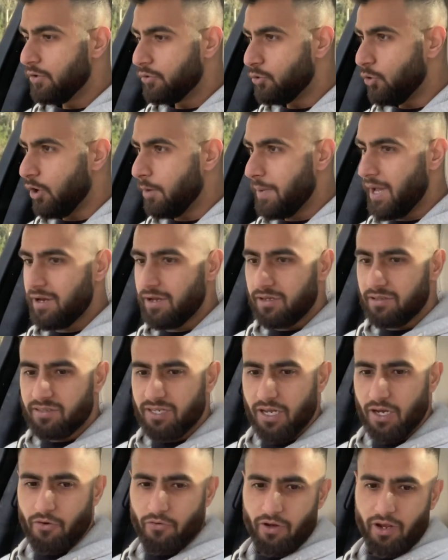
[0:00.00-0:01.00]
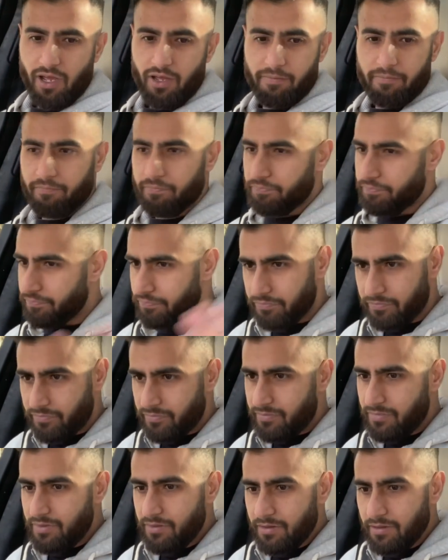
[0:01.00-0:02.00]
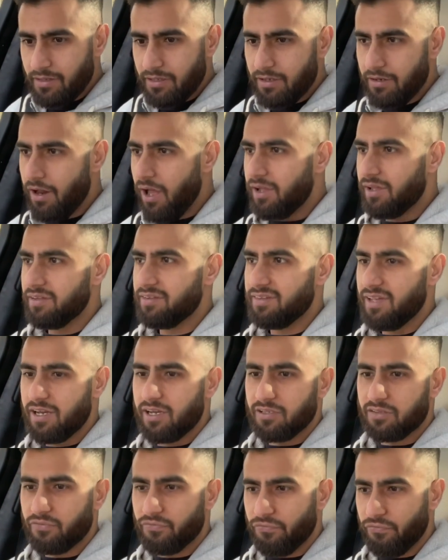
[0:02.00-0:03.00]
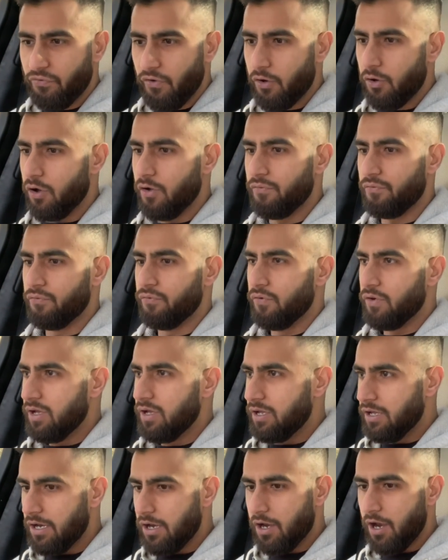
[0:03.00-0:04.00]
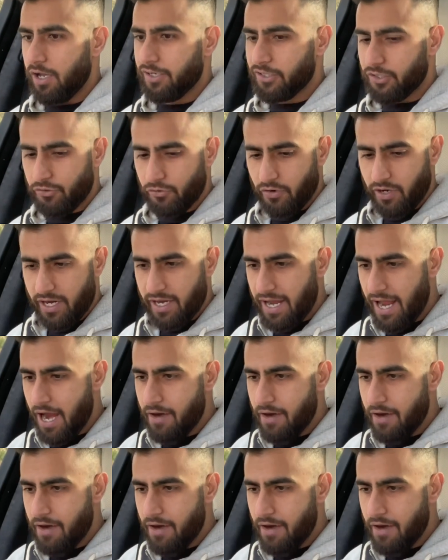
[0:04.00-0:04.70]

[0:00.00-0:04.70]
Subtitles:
Talking about the interior, like I said, it's full of luxury.